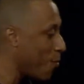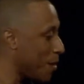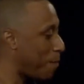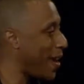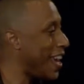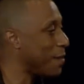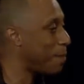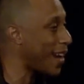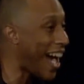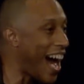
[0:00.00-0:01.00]
with being
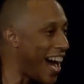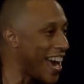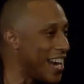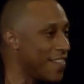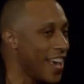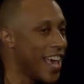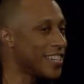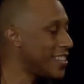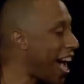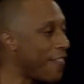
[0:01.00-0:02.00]
blind
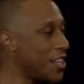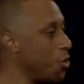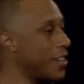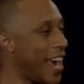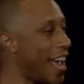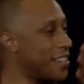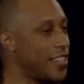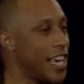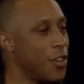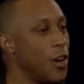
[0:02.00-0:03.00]
is not that you can't
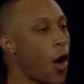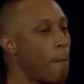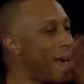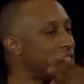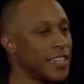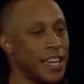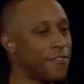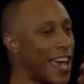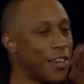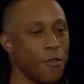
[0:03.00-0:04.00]
see. You don't miss
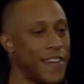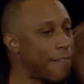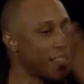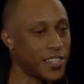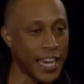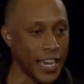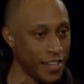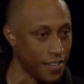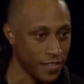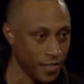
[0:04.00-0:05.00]
anything you've never seen.
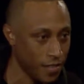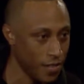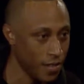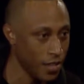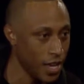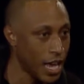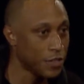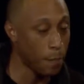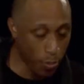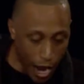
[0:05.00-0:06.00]

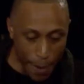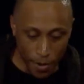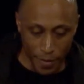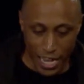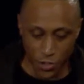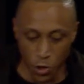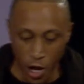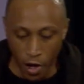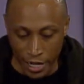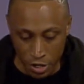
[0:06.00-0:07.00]
The problem is you
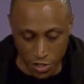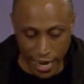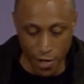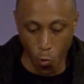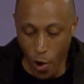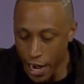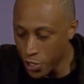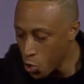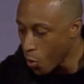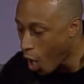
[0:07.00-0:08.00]
don't understand where
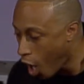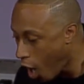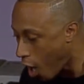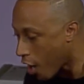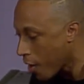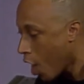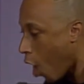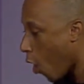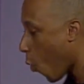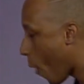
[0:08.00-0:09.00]
you are
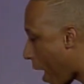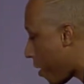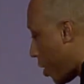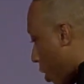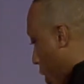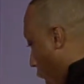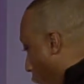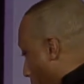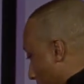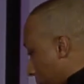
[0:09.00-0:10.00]
or where you're
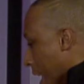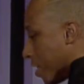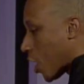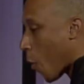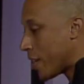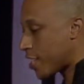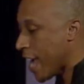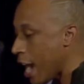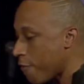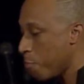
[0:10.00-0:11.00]
going. So
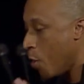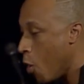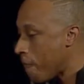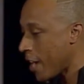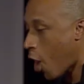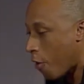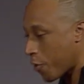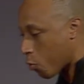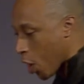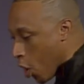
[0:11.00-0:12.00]
instead of moving on
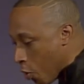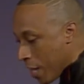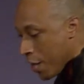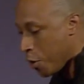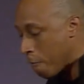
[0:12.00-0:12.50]
the road, you